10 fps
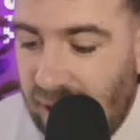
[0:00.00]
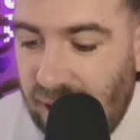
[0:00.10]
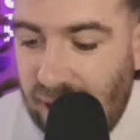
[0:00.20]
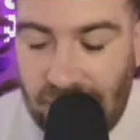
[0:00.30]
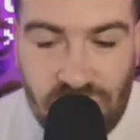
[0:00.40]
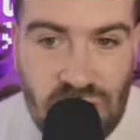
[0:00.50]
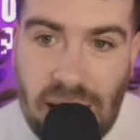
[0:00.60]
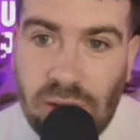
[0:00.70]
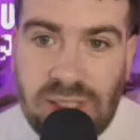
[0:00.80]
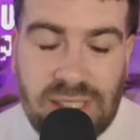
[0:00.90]
if
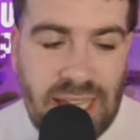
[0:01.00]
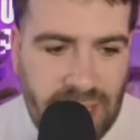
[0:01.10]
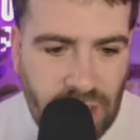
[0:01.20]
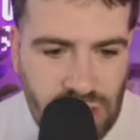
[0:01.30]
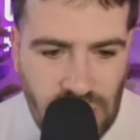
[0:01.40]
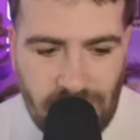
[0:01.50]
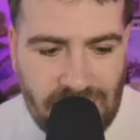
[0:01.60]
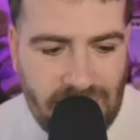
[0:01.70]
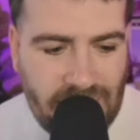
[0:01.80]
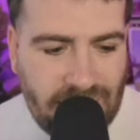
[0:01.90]
Chelsea are doing it
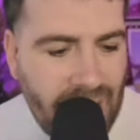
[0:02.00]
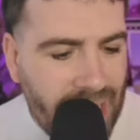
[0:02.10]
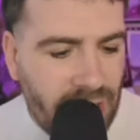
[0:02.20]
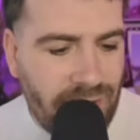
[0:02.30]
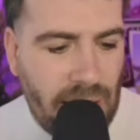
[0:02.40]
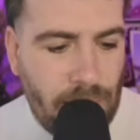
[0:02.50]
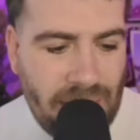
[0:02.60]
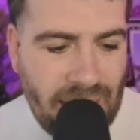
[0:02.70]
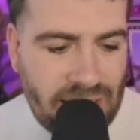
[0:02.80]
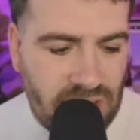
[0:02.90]
and getting around
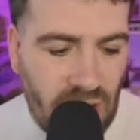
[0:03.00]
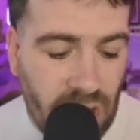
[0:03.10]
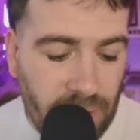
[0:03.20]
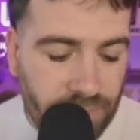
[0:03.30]
PSR,